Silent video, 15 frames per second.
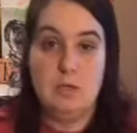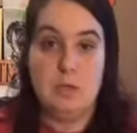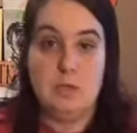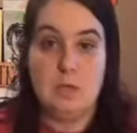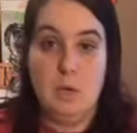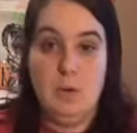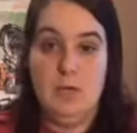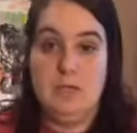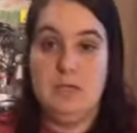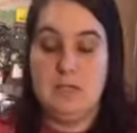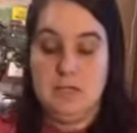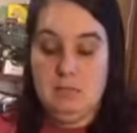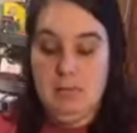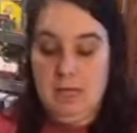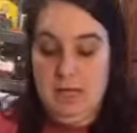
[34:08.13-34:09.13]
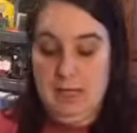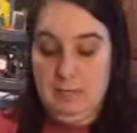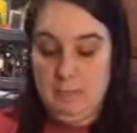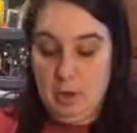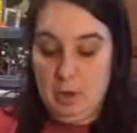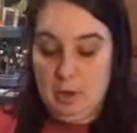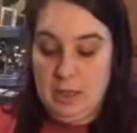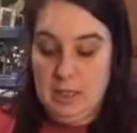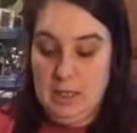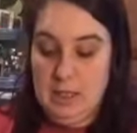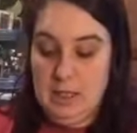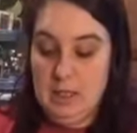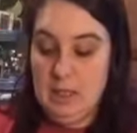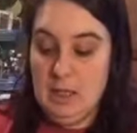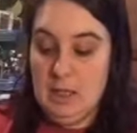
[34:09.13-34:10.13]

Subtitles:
so it doesn't make it bulky.